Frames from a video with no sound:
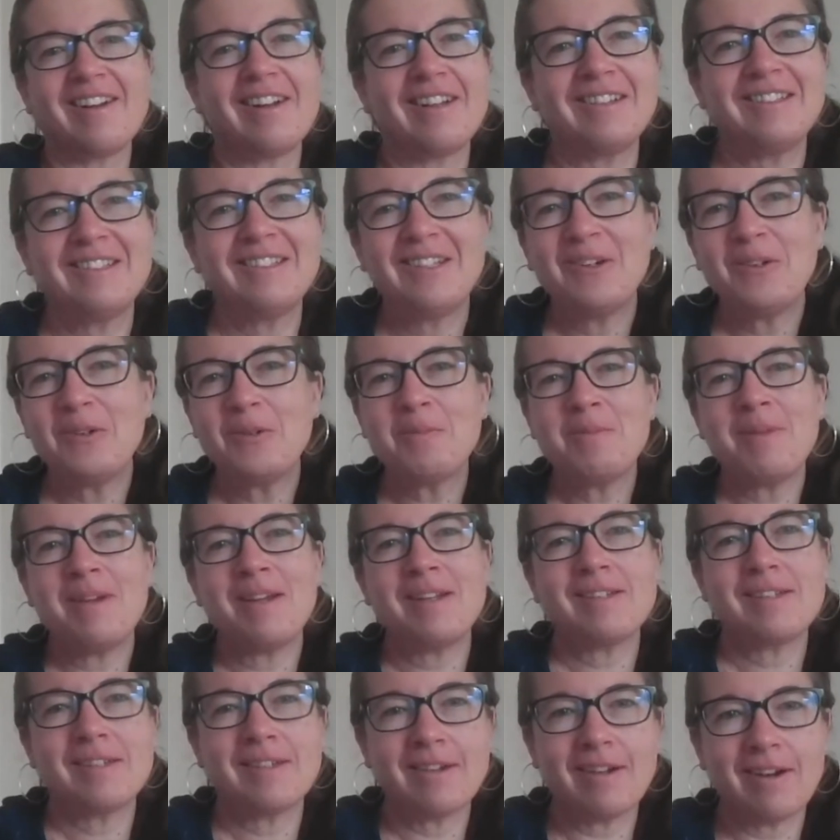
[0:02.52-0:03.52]
Hello,
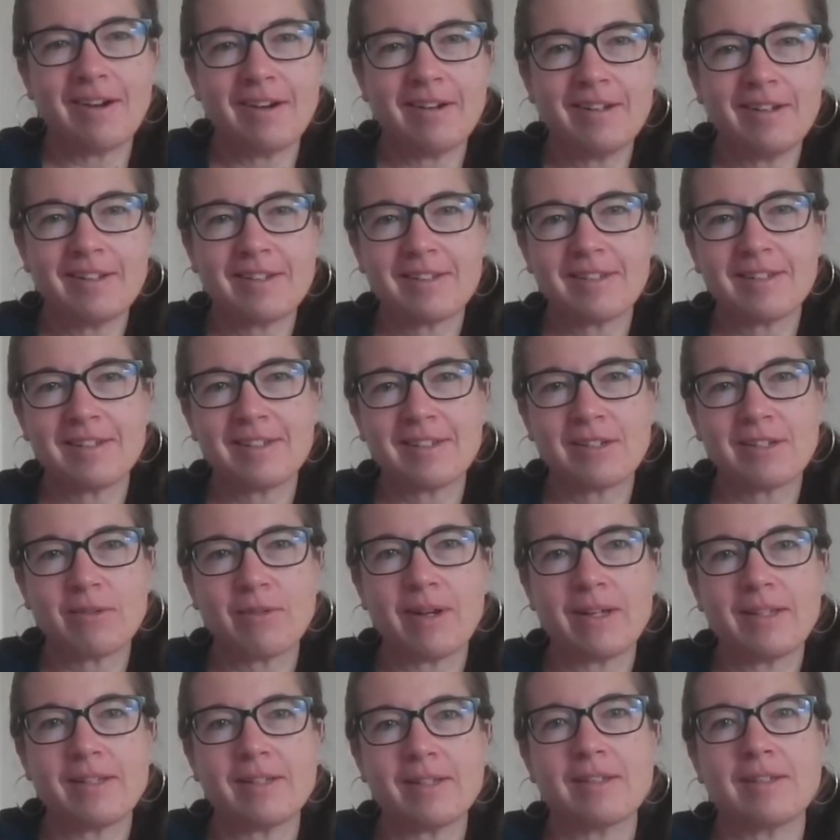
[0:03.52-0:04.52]
amazing artists. It's
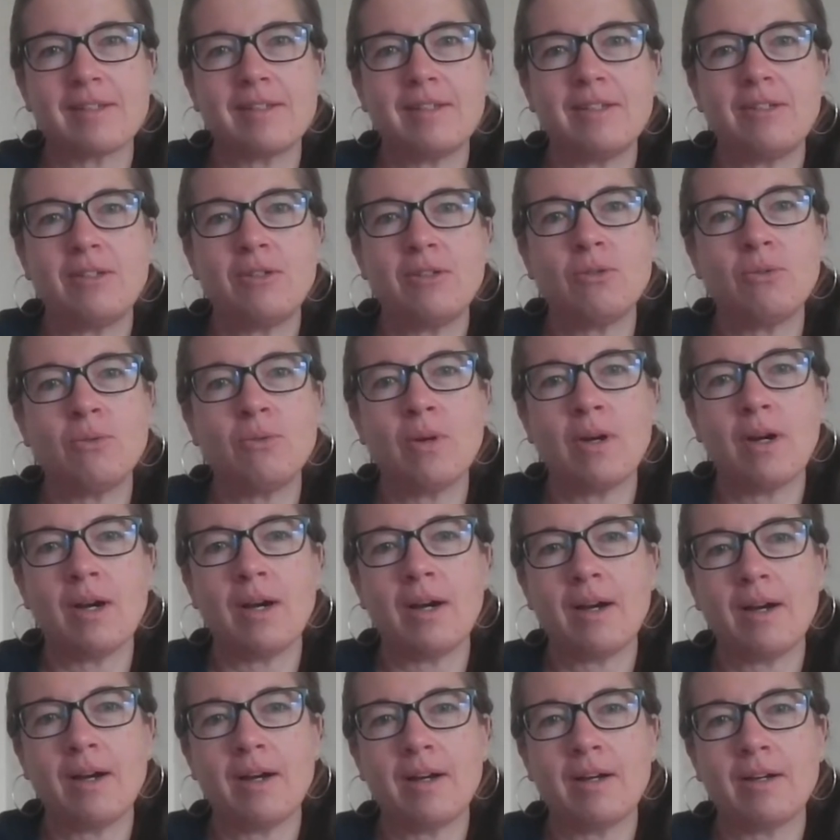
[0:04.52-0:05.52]
great to see you.
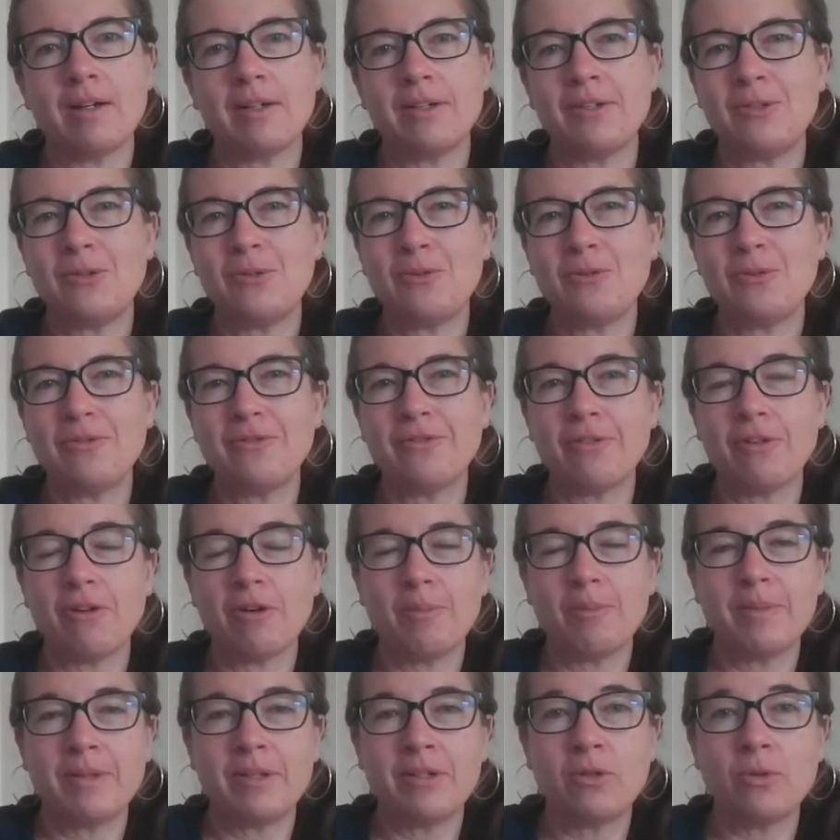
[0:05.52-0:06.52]
You've
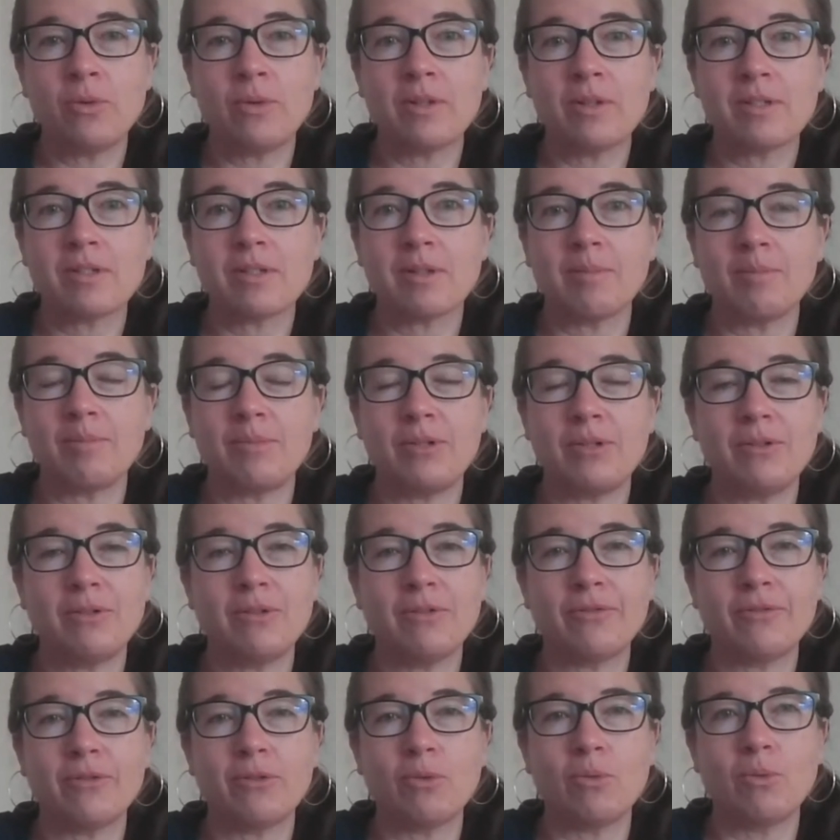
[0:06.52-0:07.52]
all been doing some
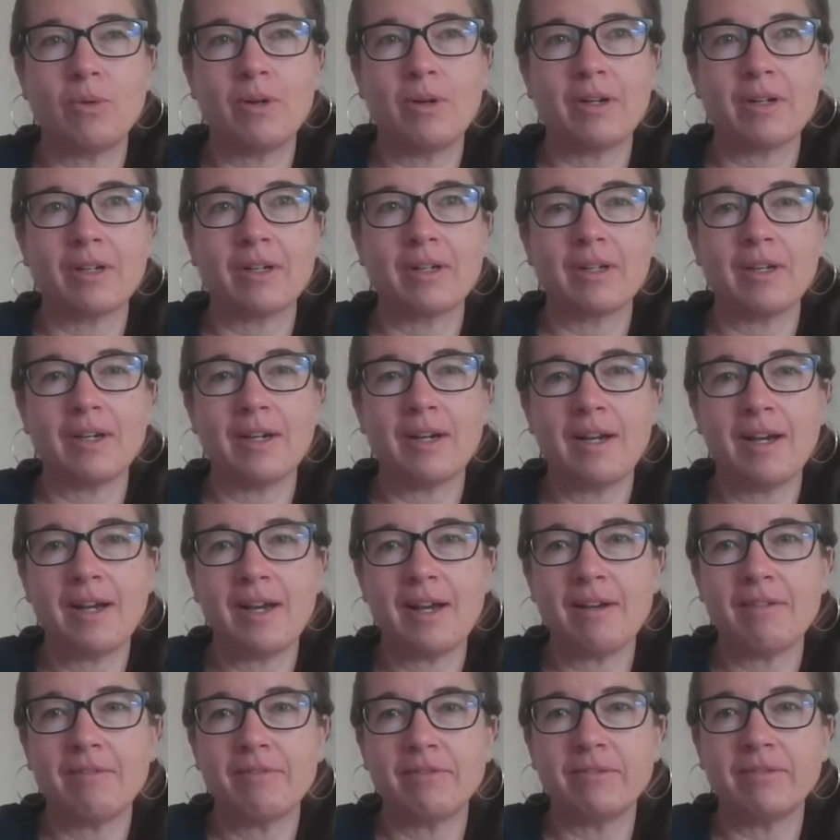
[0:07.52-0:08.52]
beautiful work. I
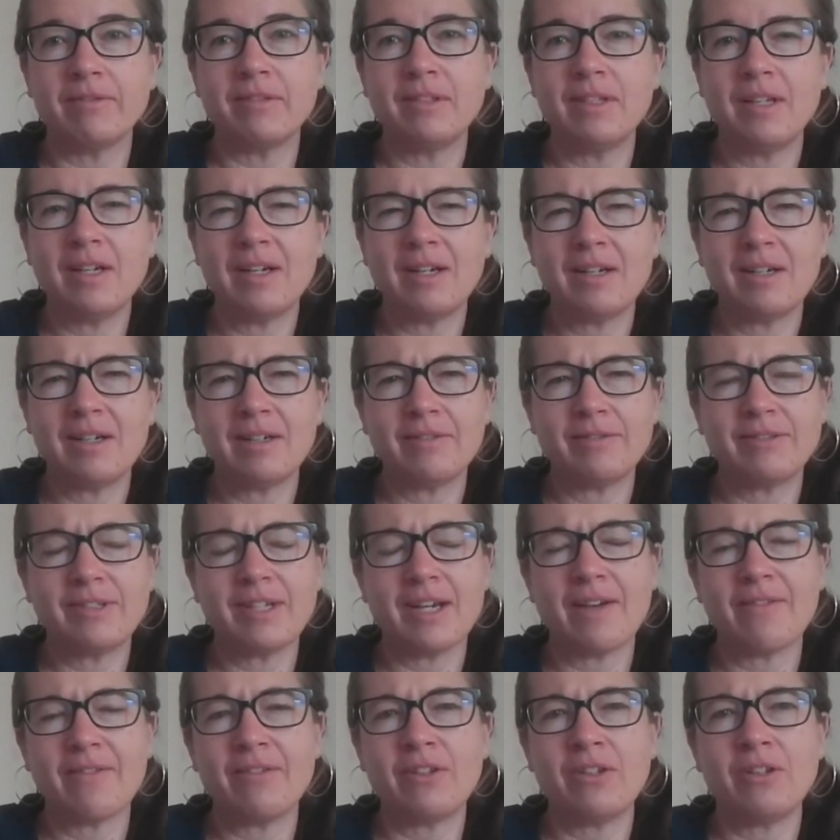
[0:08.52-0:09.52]
have loved
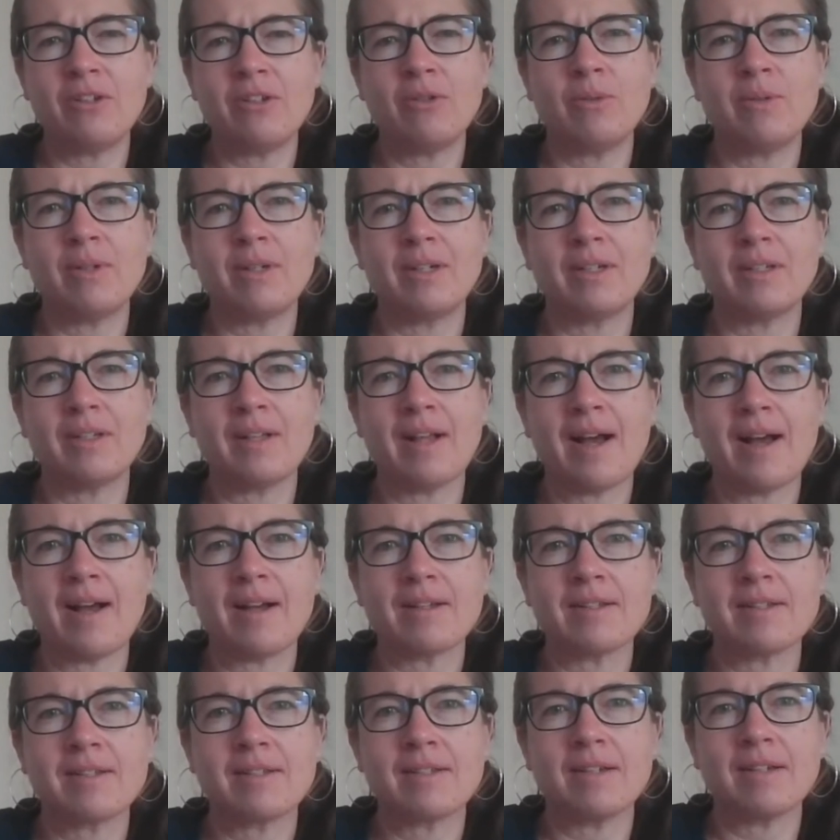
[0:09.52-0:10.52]
having you in
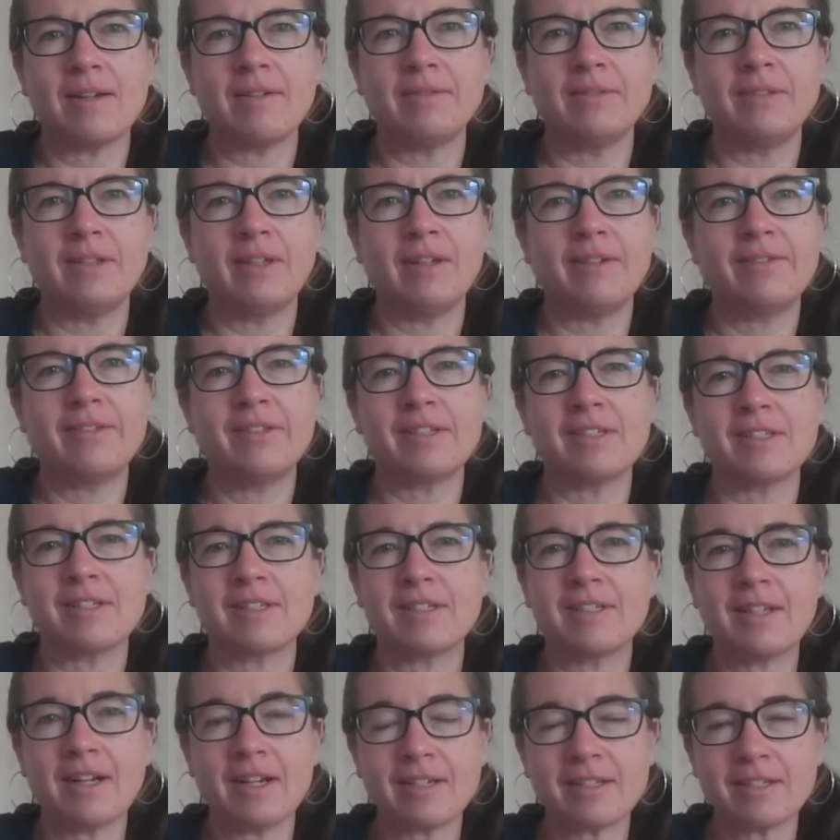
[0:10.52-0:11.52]
class. I've loved the
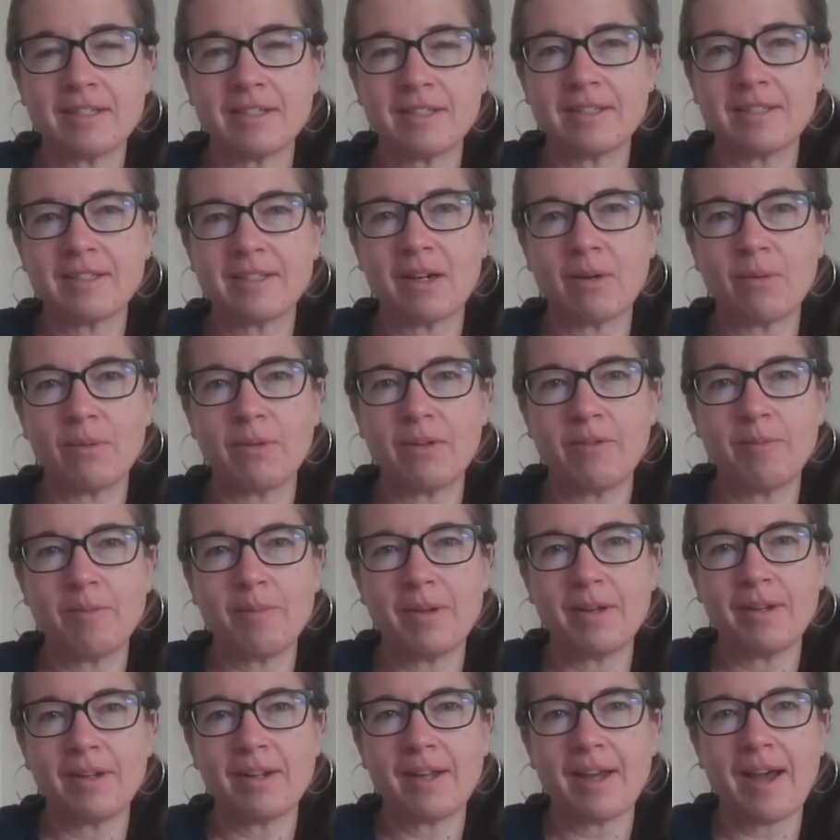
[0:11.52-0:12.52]
discussions that we've
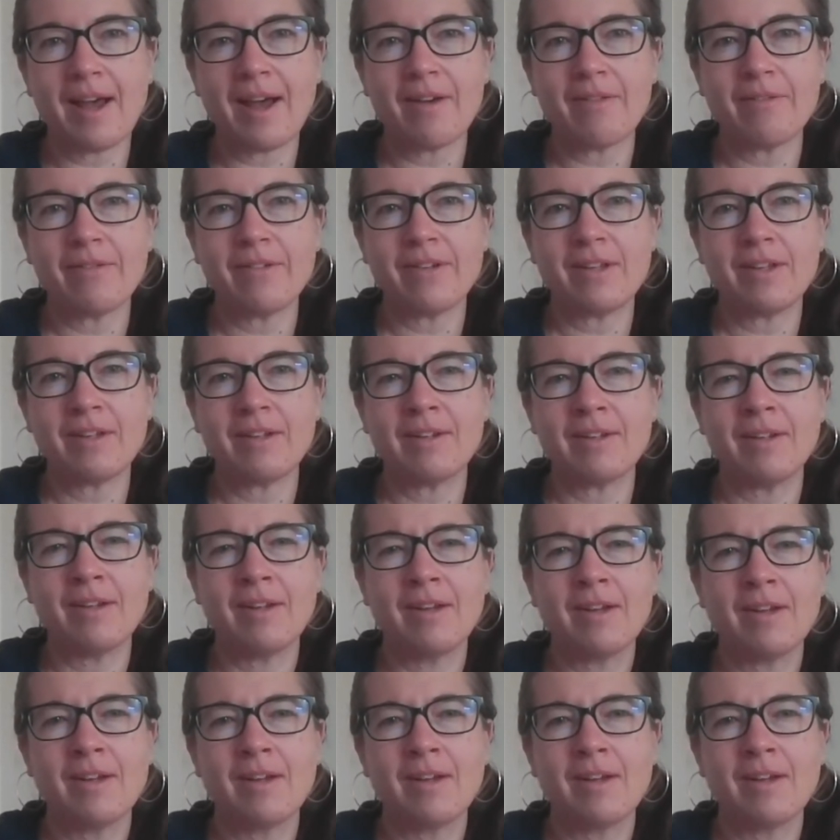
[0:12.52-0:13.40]
been having.